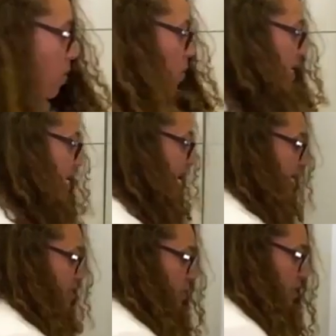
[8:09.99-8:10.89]
we
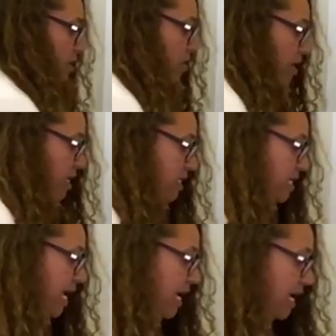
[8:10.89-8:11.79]
get. So I'm going
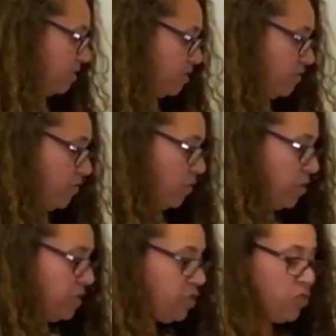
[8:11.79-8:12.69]
to take out the
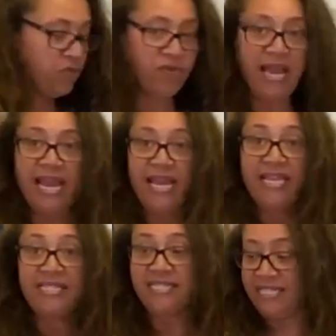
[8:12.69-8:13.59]
4
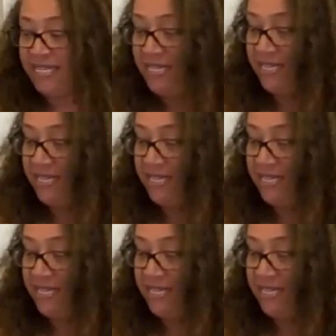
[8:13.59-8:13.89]
trays.